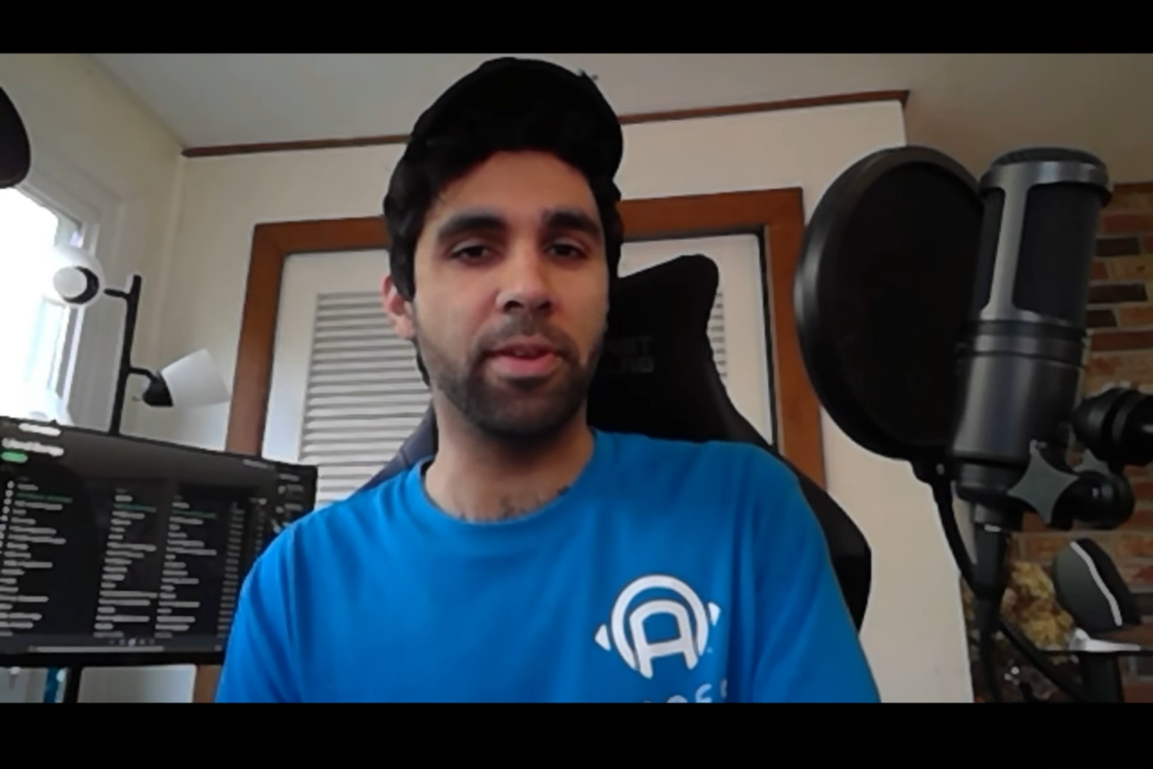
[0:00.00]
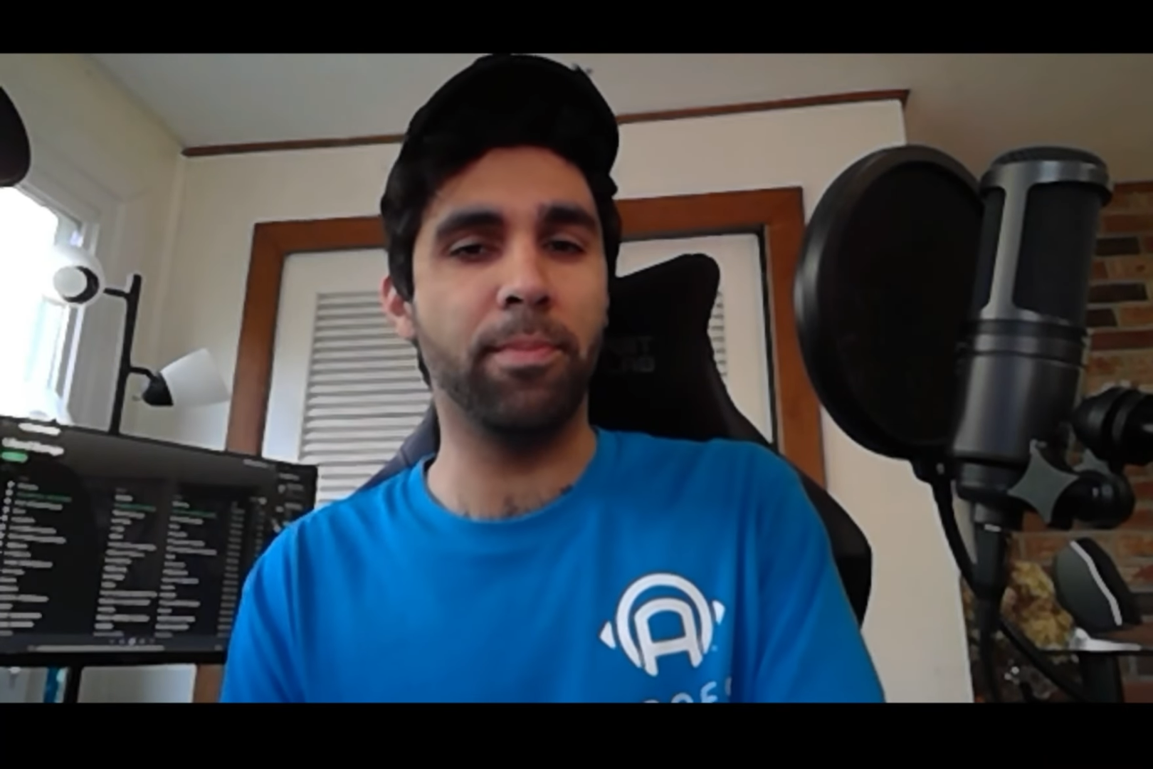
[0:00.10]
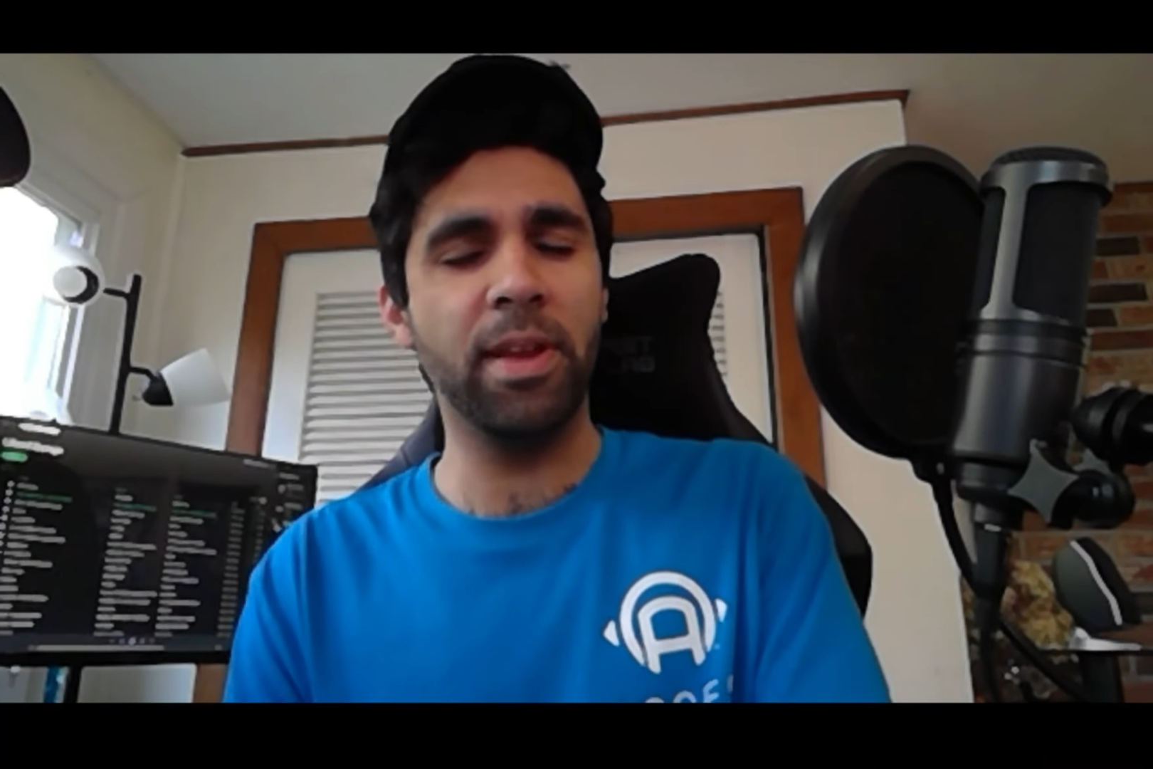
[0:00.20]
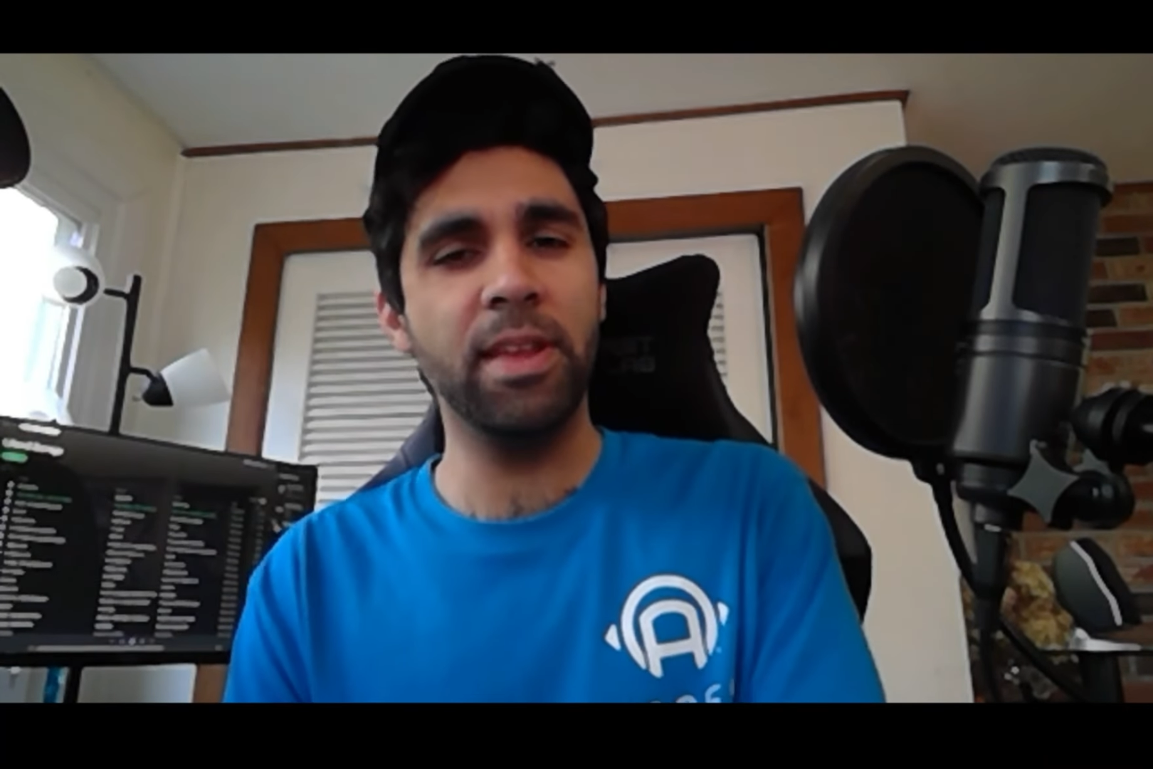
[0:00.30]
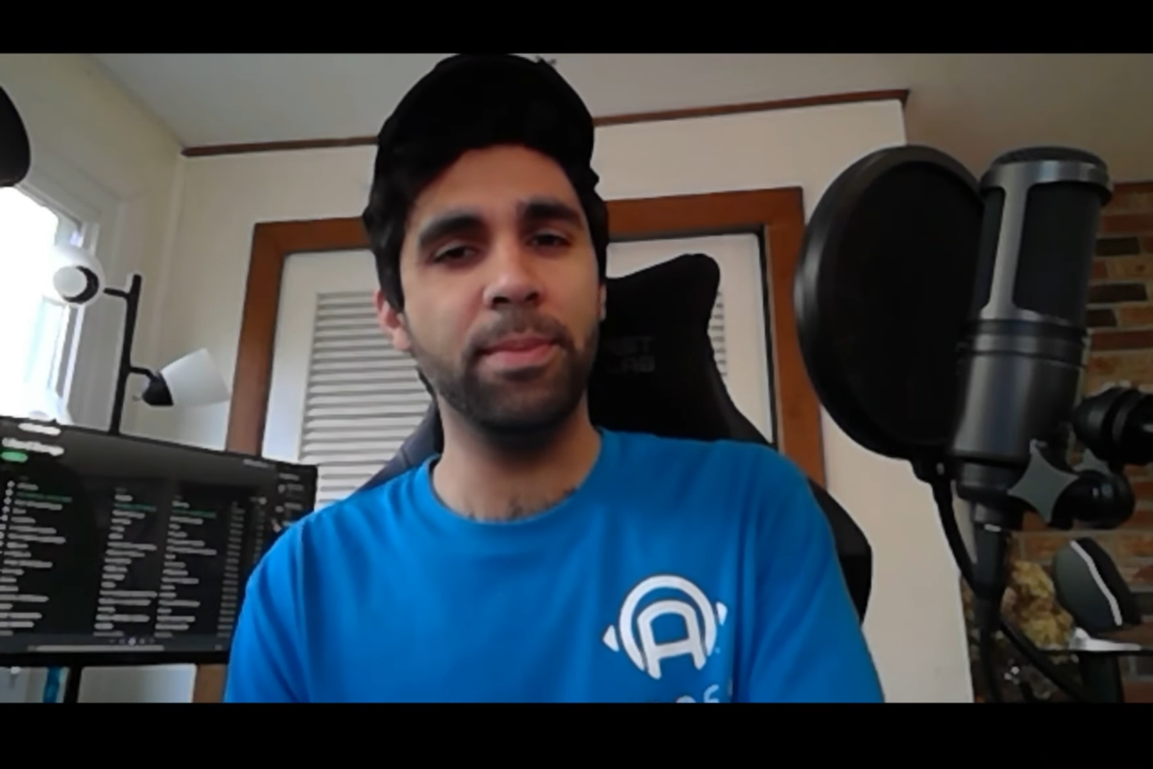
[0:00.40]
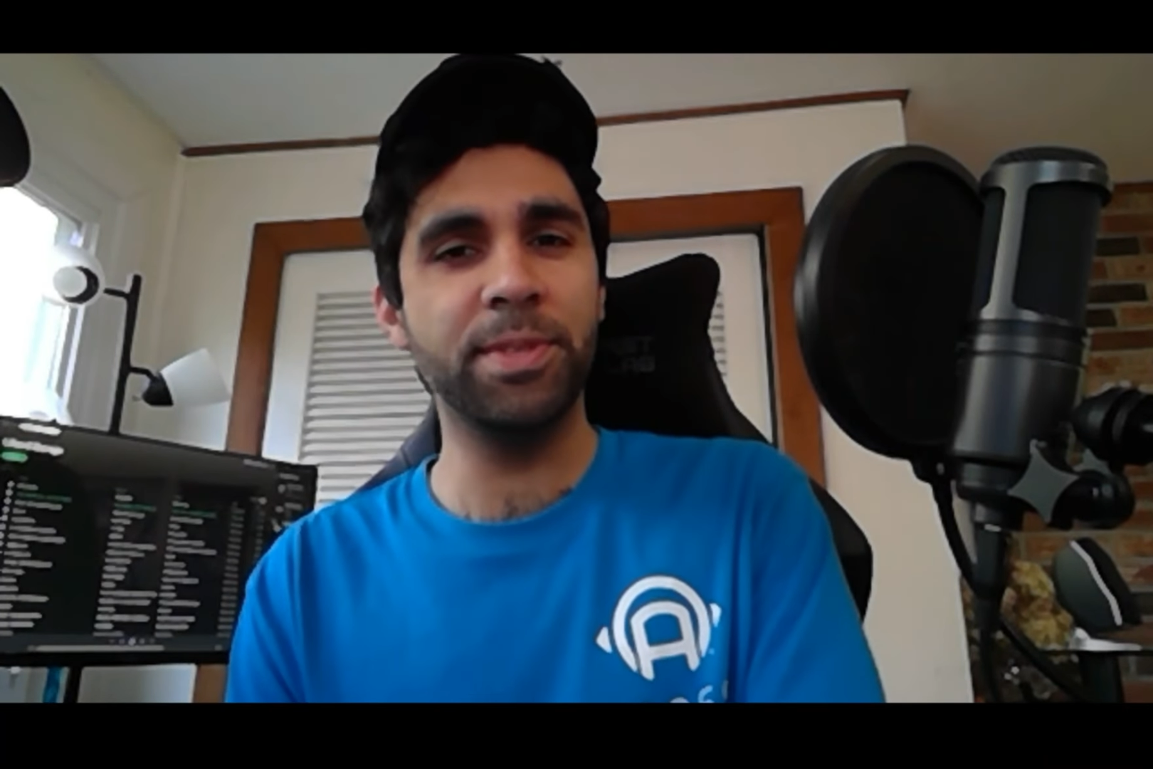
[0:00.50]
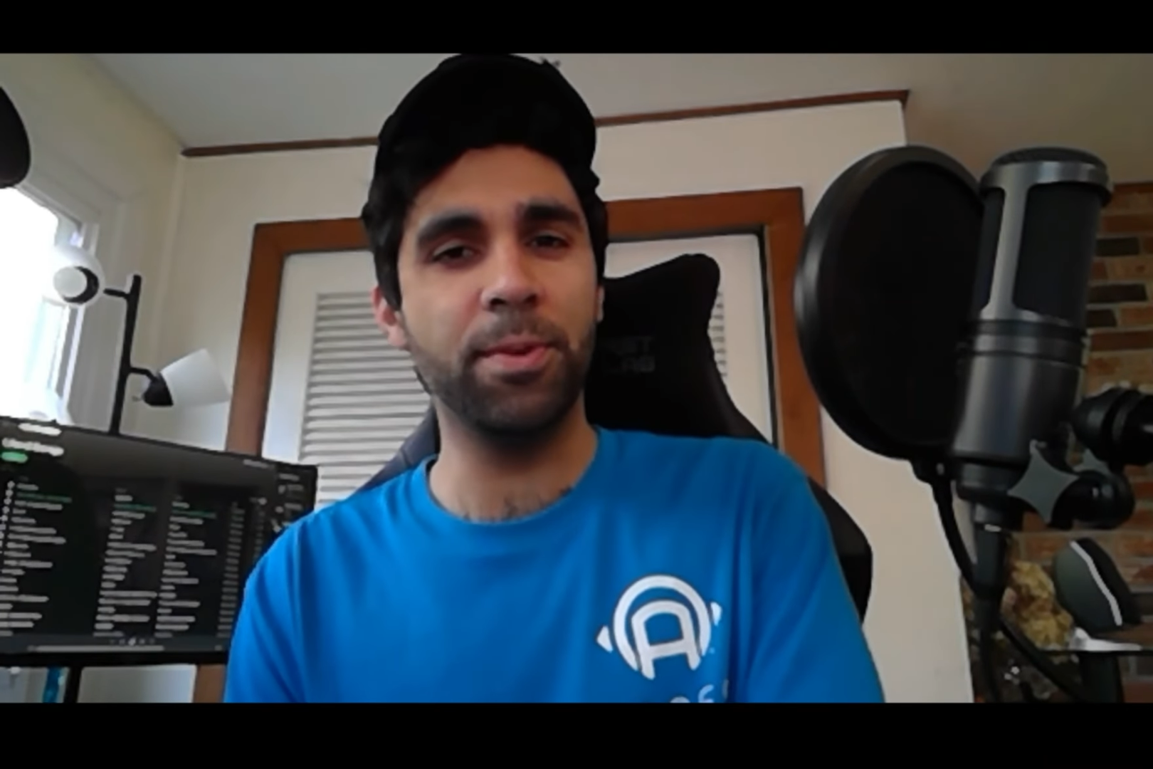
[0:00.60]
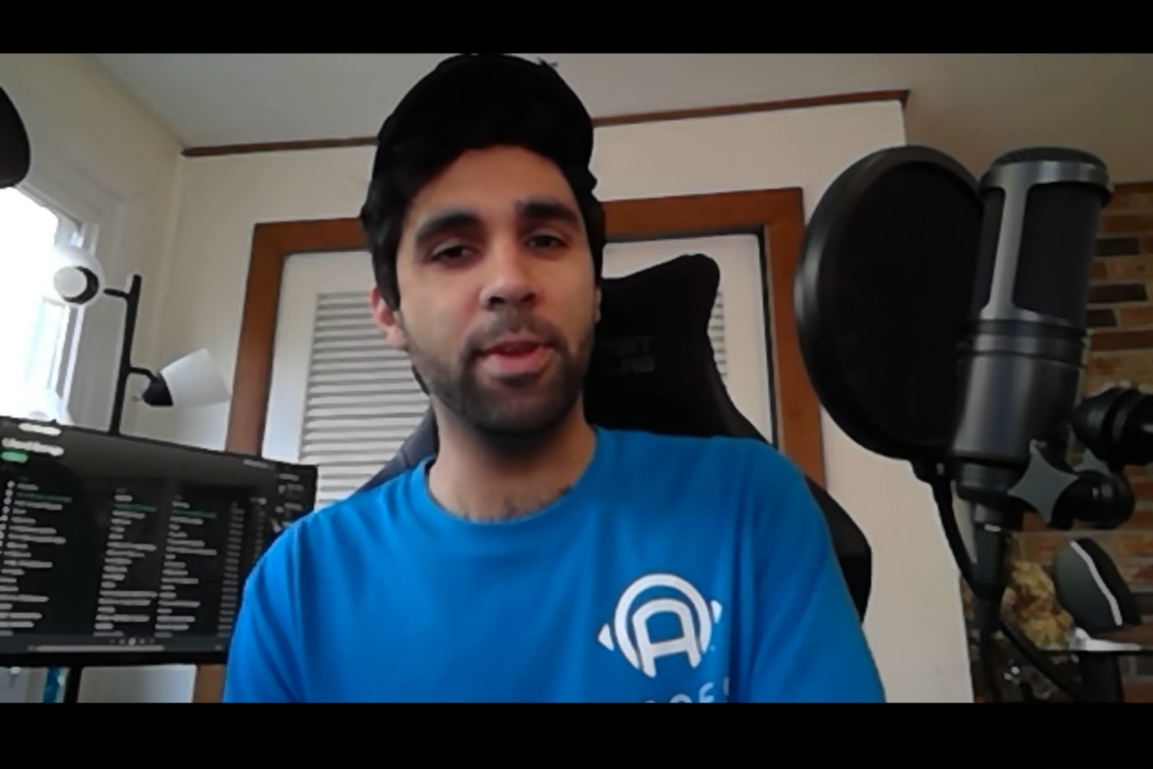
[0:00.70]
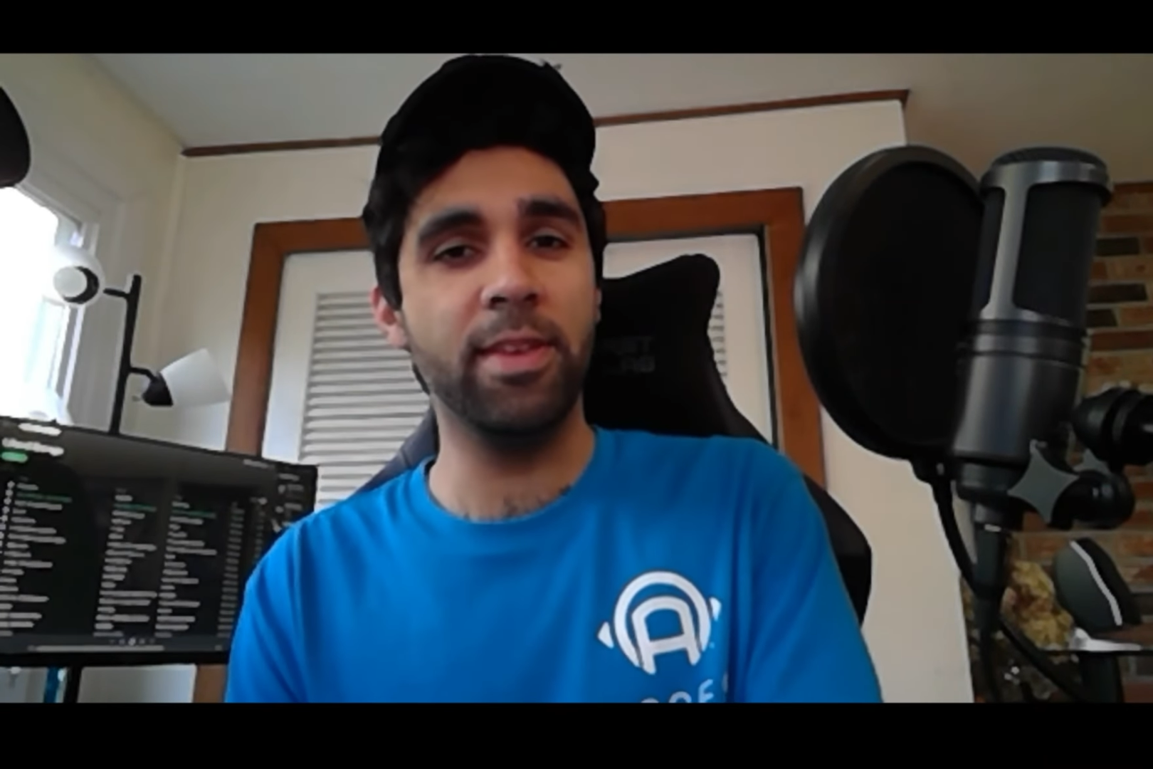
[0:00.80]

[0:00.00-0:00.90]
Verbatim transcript: My name is Omi